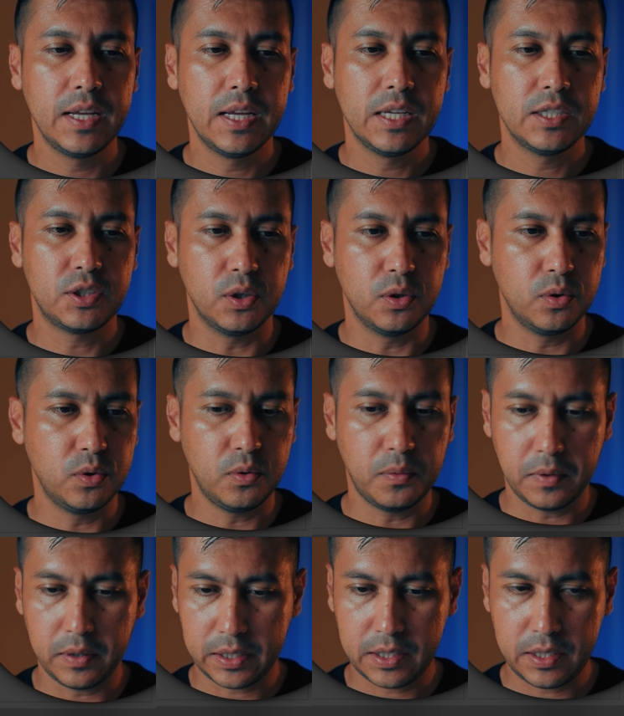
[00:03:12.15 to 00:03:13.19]
So
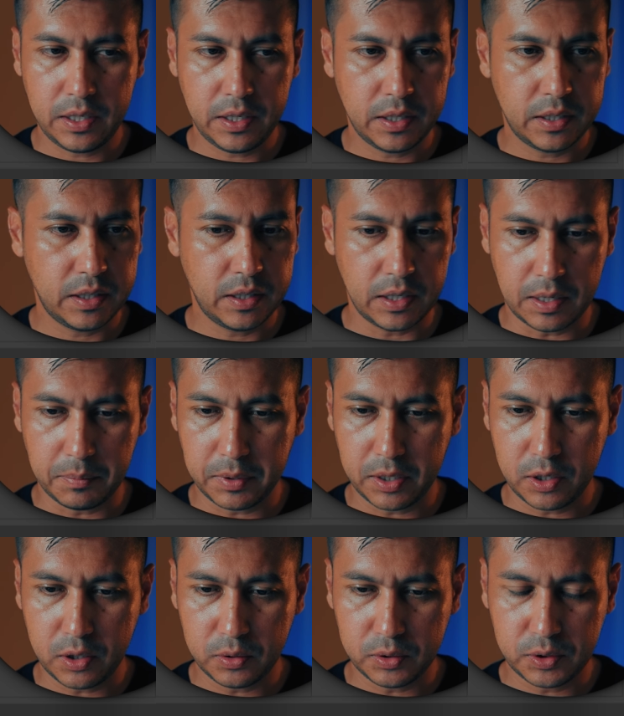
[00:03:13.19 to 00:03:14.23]
here, I'm gonna
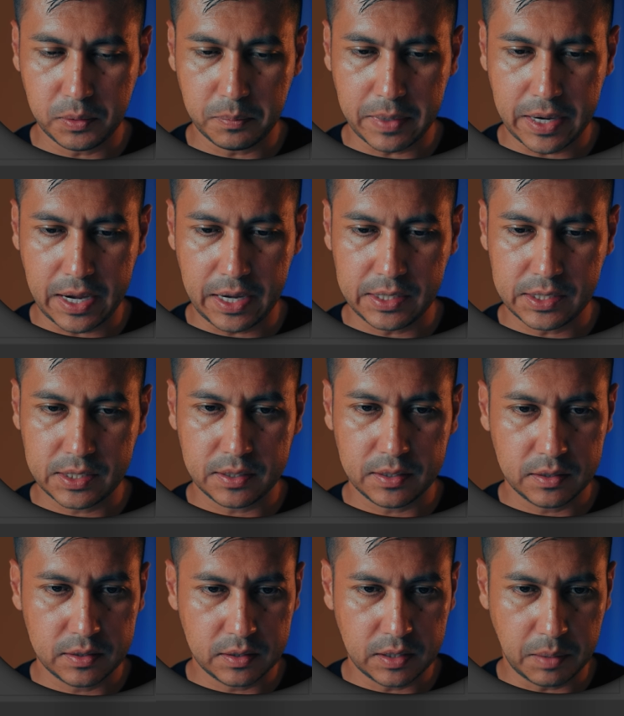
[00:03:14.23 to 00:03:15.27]
go to
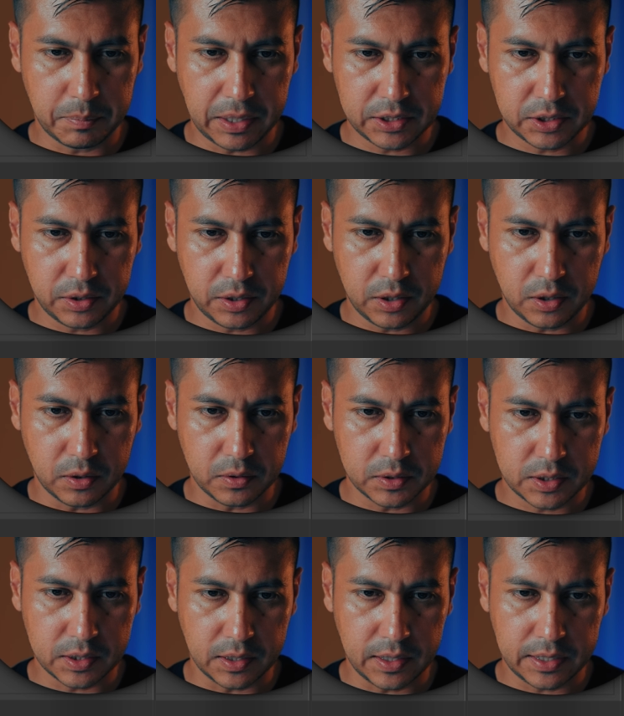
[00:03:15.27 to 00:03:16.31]
I'm actually gonna
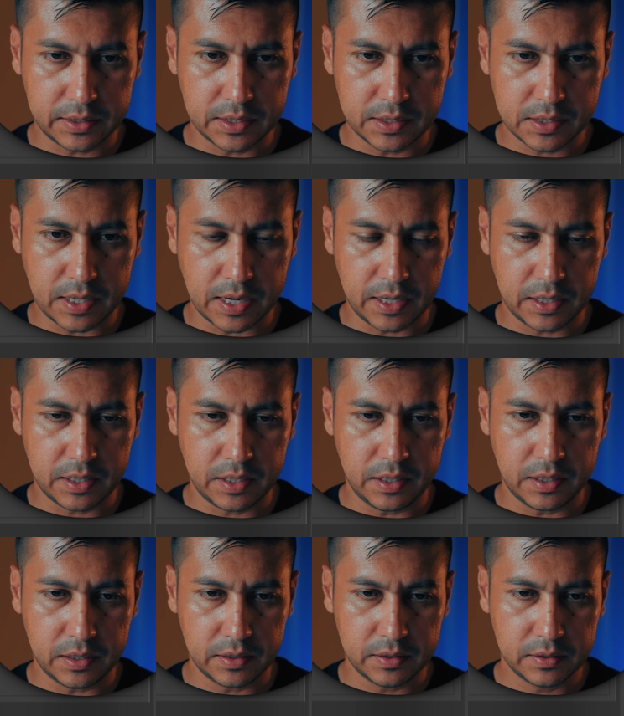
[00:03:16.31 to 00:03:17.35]
select this guy
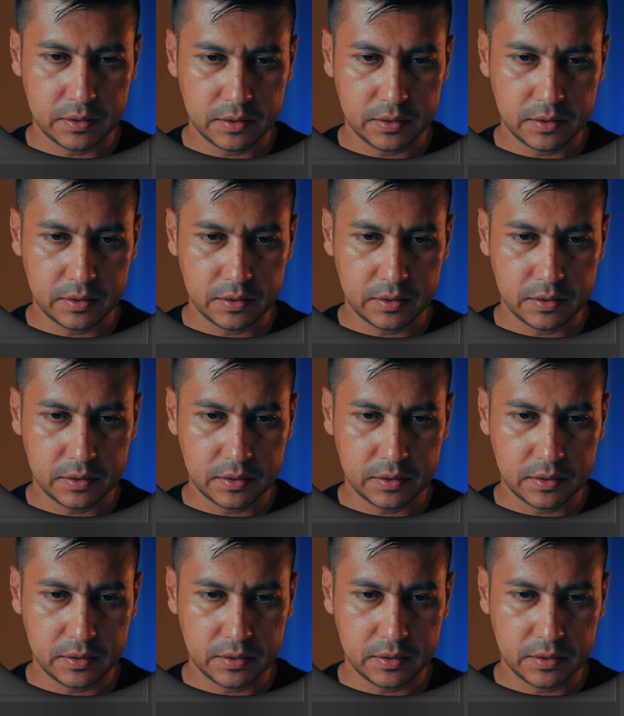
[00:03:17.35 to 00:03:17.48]
here.